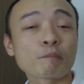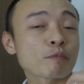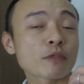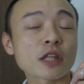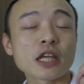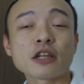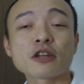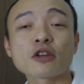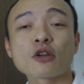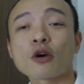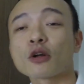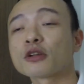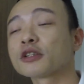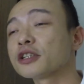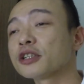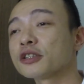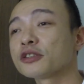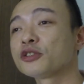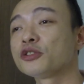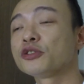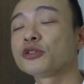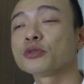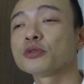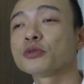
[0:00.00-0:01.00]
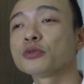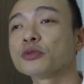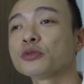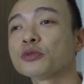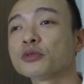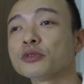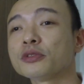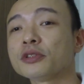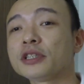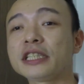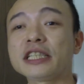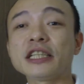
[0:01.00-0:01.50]
in order
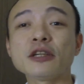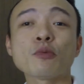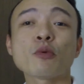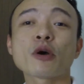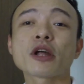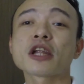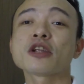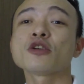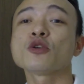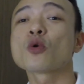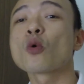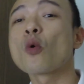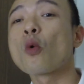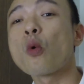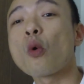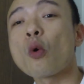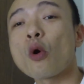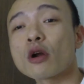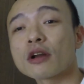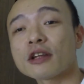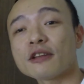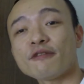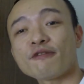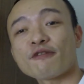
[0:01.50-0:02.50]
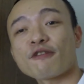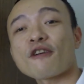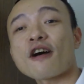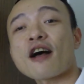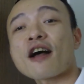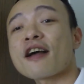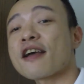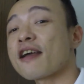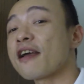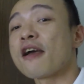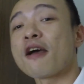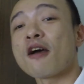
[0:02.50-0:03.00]
to see whether you
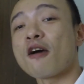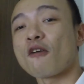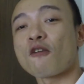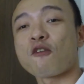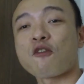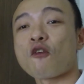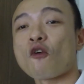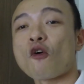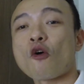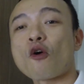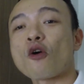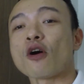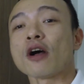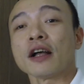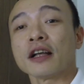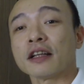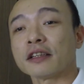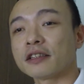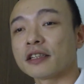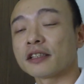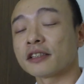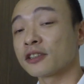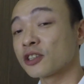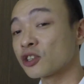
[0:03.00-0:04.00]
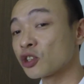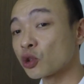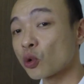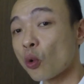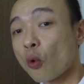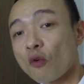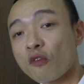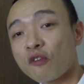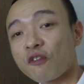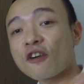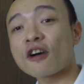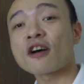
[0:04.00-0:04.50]
qualify for the
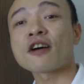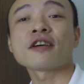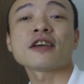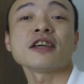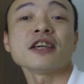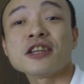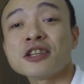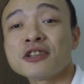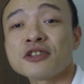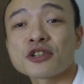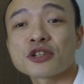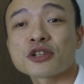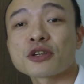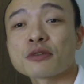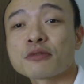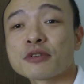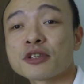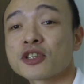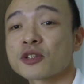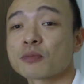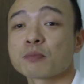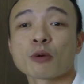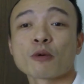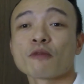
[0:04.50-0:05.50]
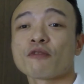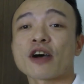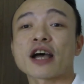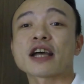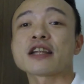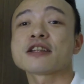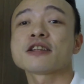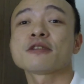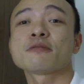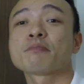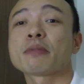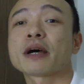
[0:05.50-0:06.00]
sofa insurance
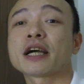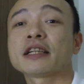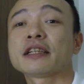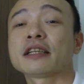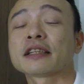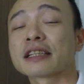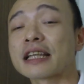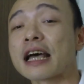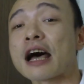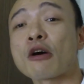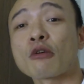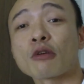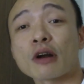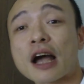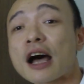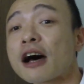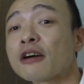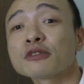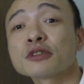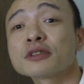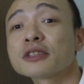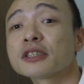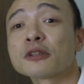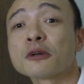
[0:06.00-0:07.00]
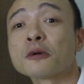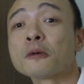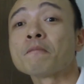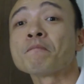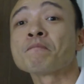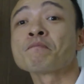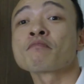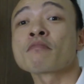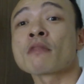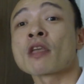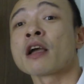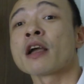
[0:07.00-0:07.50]
provided by the town council.
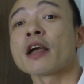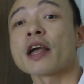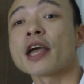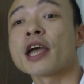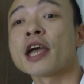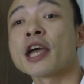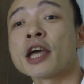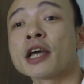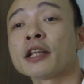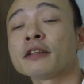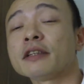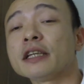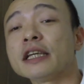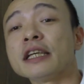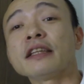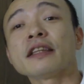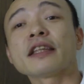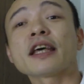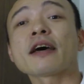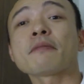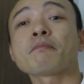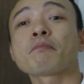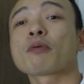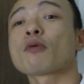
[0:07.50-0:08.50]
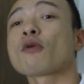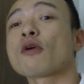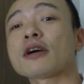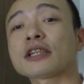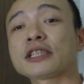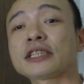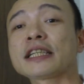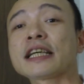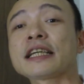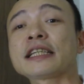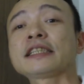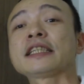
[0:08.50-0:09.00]
And in that
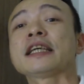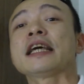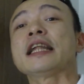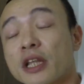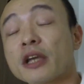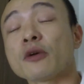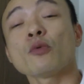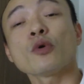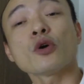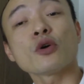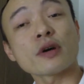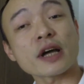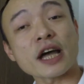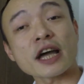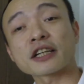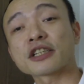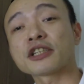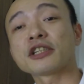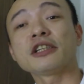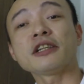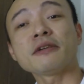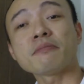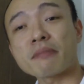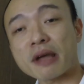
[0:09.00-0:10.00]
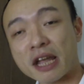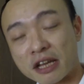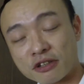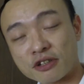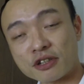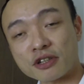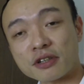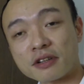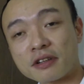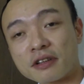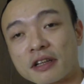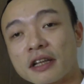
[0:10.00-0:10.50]
process, they will actually
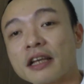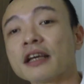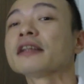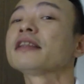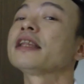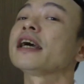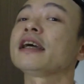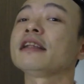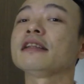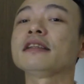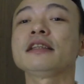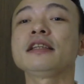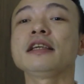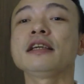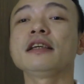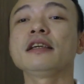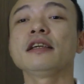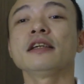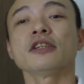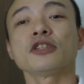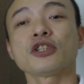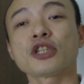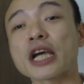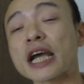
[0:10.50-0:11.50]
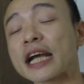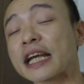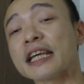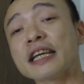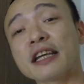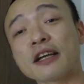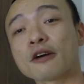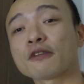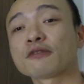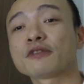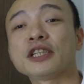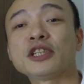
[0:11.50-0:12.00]
mention that the
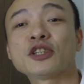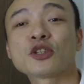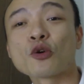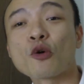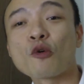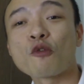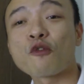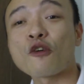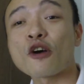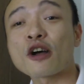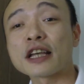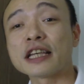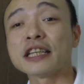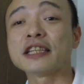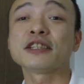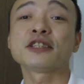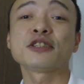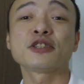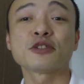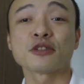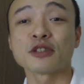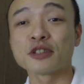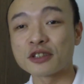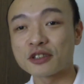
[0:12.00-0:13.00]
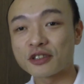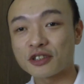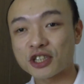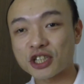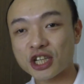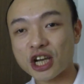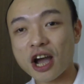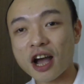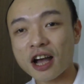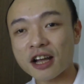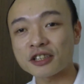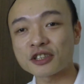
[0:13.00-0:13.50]
checking of the sofa is
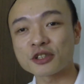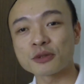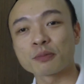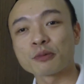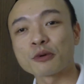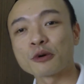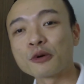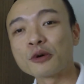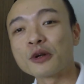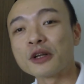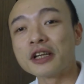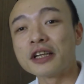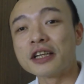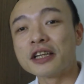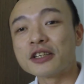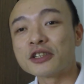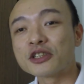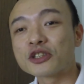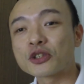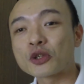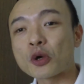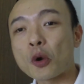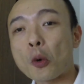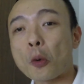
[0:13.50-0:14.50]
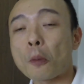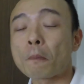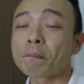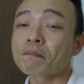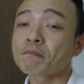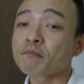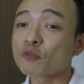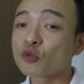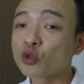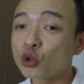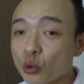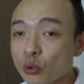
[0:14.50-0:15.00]
chargeable.
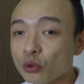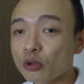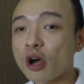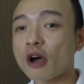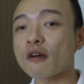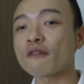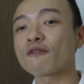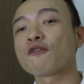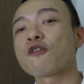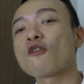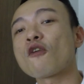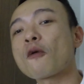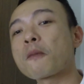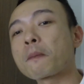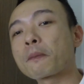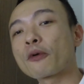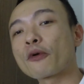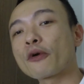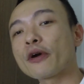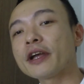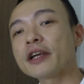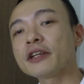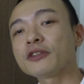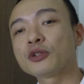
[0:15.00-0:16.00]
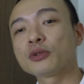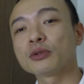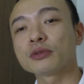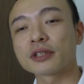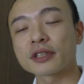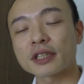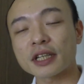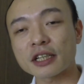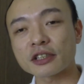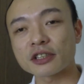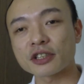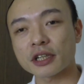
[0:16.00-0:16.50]
So do not fall prey to
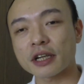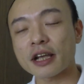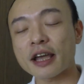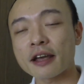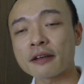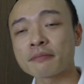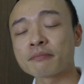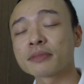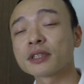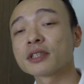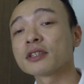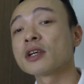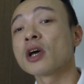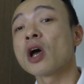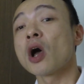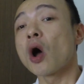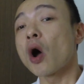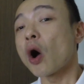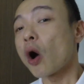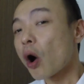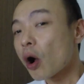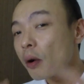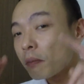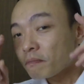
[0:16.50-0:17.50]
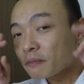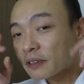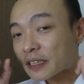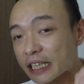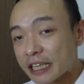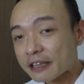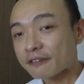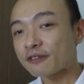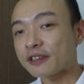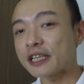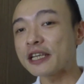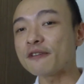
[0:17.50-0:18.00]
such scams.
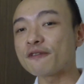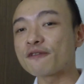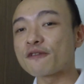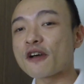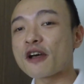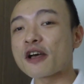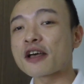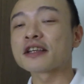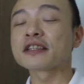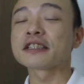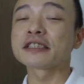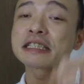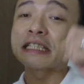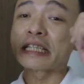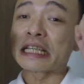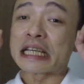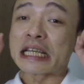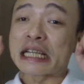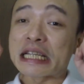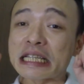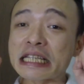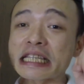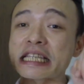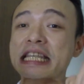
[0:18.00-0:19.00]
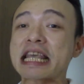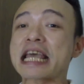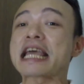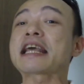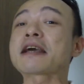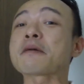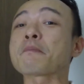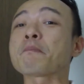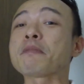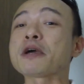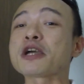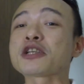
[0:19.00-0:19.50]
Safety first. Take
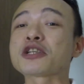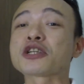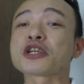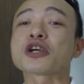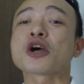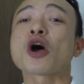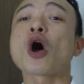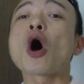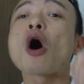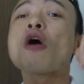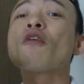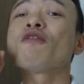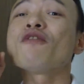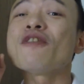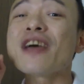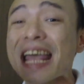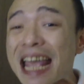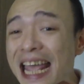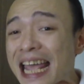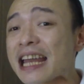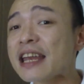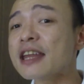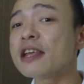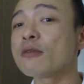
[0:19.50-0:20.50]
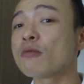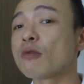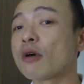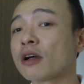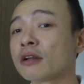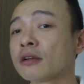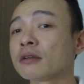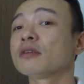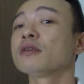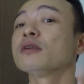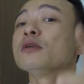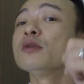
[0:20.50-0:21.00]
a picture of
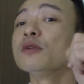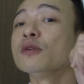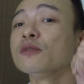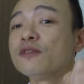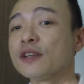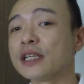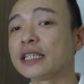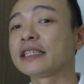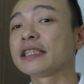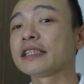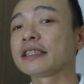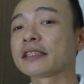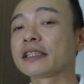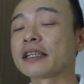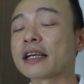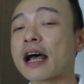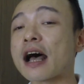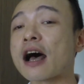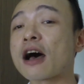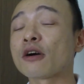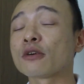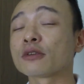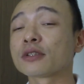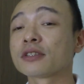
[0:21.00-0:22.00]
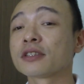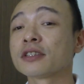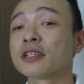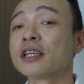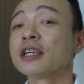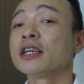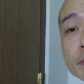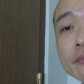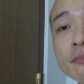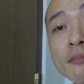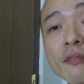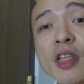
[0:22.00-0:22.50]
anyone who visits the house.
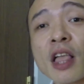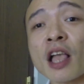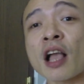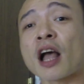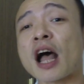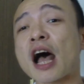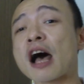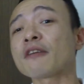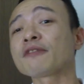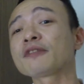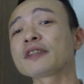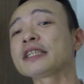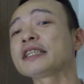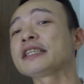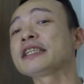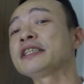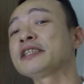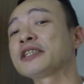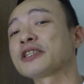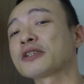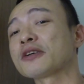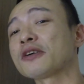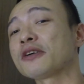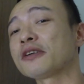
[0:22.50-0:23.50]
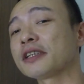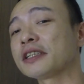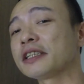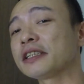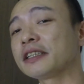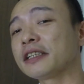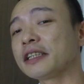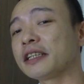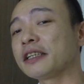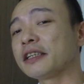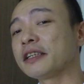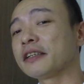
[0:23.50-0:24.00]
After installing
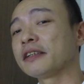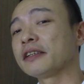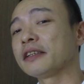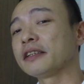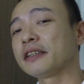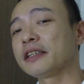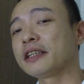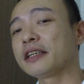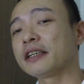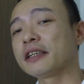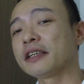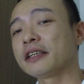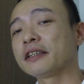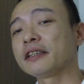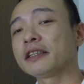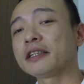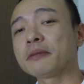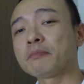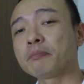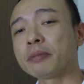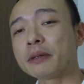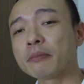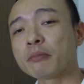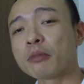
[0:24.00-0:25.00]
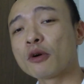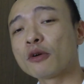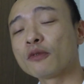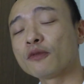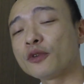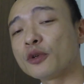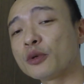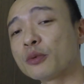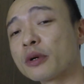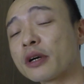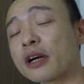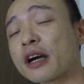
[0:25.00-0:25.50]
the Peephole
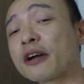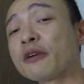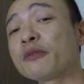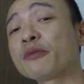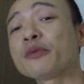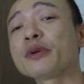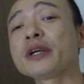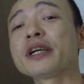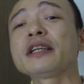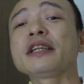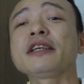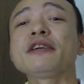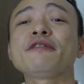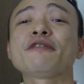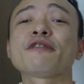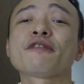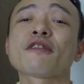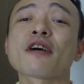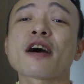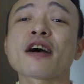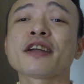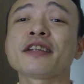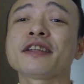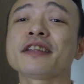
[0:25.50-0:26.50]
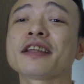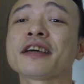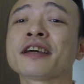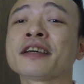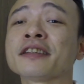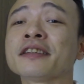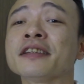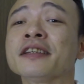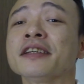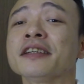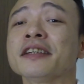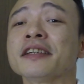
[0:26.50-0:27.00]
viewer, I really find that